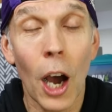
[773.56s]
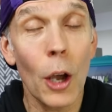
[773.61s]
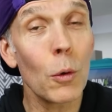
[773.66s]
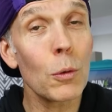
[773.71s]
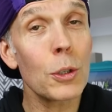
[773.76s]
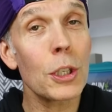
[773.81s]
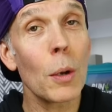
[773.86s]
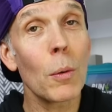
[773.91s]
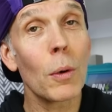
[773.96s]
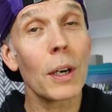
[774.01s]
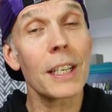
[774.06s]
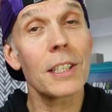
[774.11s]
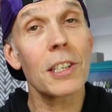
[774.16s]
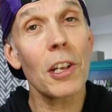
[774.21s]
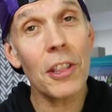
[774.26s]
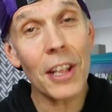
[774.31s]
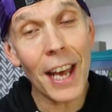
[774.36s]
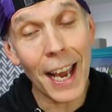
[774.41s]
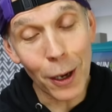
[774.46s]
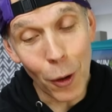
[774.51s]
I also wanted
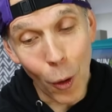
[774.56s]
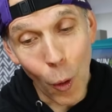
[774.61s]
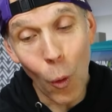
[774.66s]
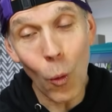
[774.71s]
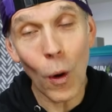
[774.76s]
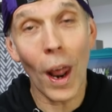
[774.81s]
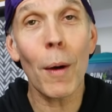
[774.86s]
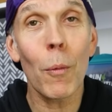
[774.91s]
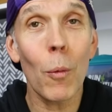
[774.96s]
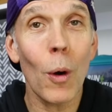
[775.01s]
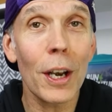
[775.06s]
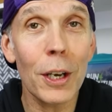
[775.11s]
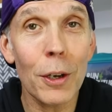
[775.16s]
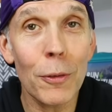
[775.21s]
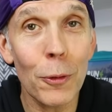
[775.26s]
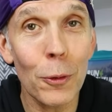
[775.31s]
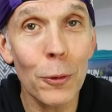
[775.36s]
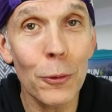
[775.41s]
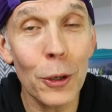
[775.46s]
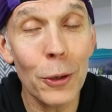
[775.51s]
to thank all our
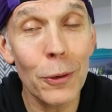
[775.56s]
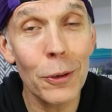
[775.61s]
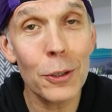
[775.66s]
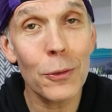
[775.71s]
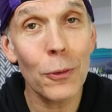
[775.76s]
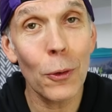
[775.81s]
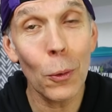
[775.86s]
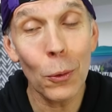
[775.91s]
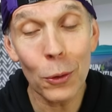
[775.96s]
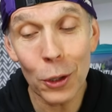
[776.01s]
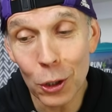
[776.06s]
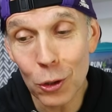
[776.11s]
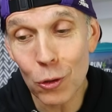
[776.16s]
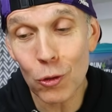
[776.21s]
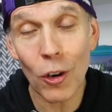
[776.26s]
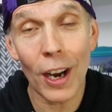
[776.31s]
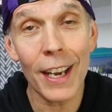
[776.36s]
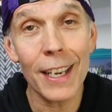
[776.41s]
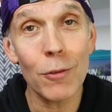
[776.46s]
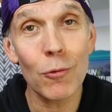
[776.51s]
wonderful viewers for all the
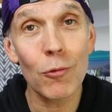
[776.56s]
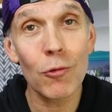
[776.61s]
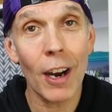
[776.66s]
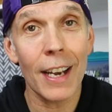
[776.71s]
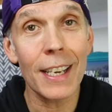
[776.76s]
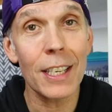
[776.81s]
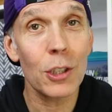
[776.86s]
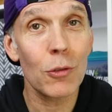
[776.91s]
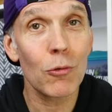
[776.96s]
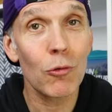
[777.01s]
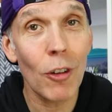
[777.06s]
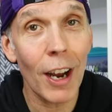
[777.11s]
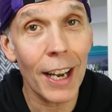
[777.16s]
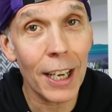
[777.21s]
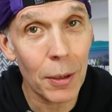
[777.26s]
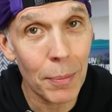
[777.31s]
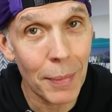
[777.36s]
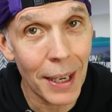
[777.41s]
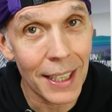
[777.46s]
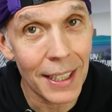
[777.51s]
great race
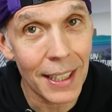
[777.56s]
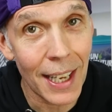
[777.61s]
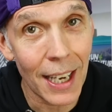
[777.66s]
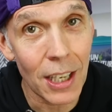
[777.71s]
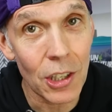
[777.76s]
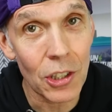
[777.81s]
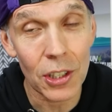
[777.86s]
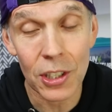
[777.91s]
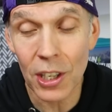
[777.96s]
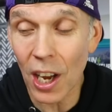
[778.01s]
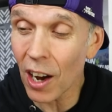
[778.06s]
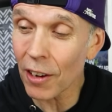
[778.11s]
recommendations.